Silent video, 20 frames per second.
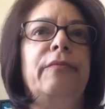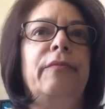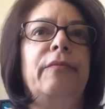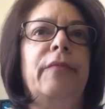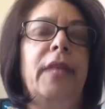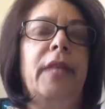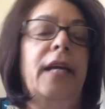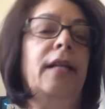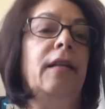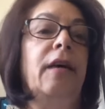
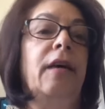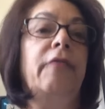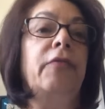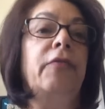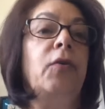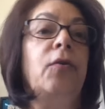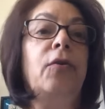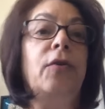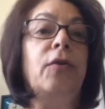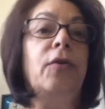they love
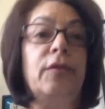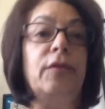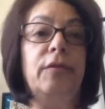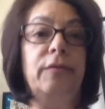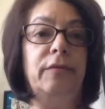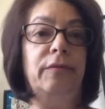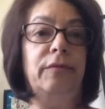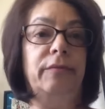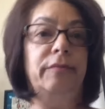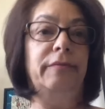all.
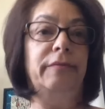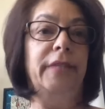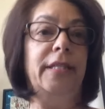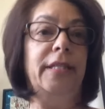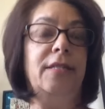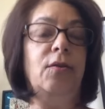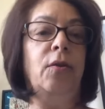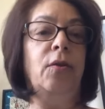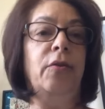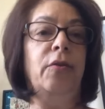It's
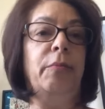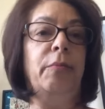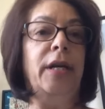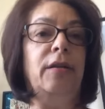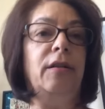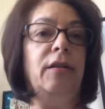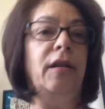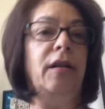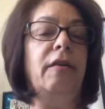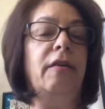all about
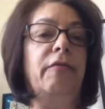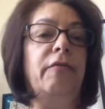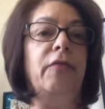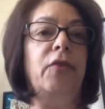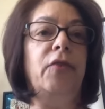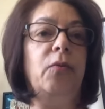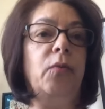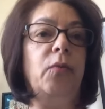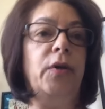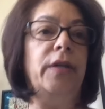love.
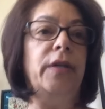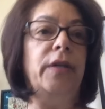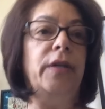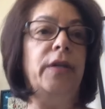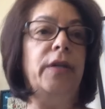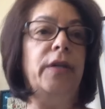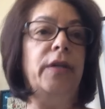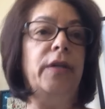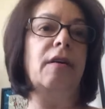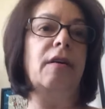Everyone
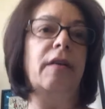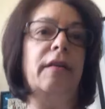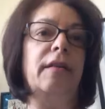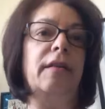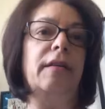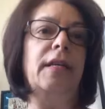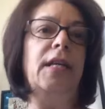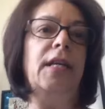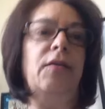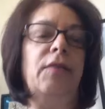is on the
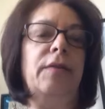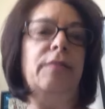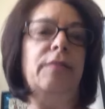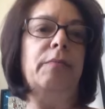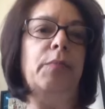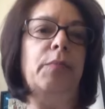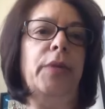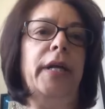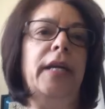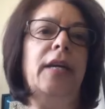even
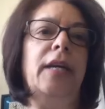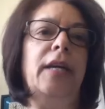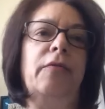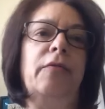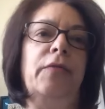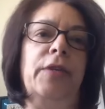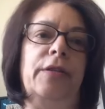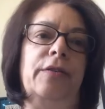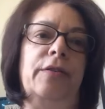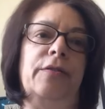playing
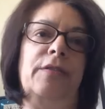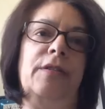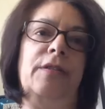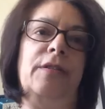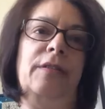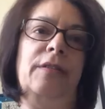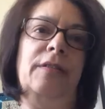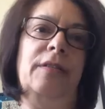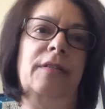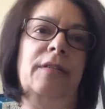field.
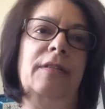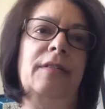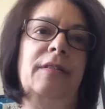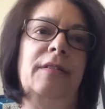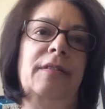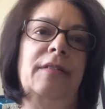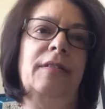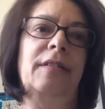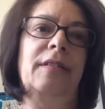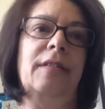
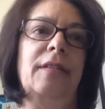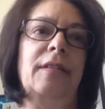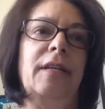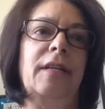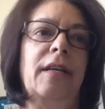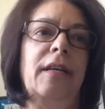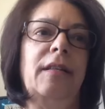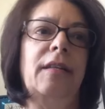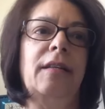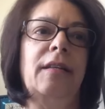And I
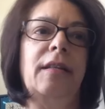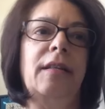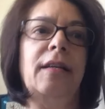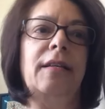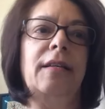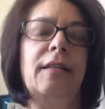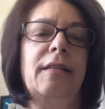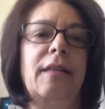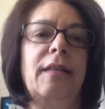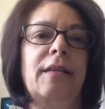think that
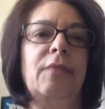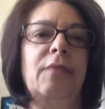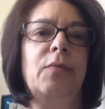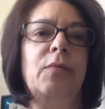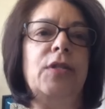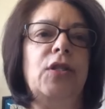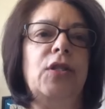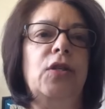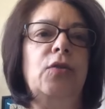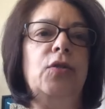
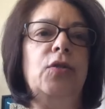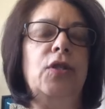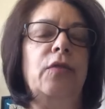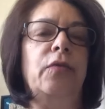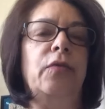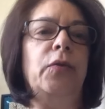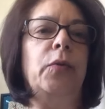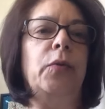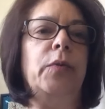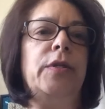was a huge
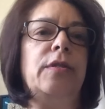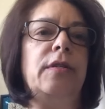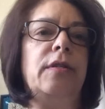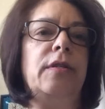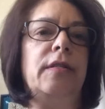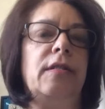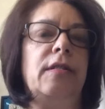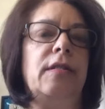influence in his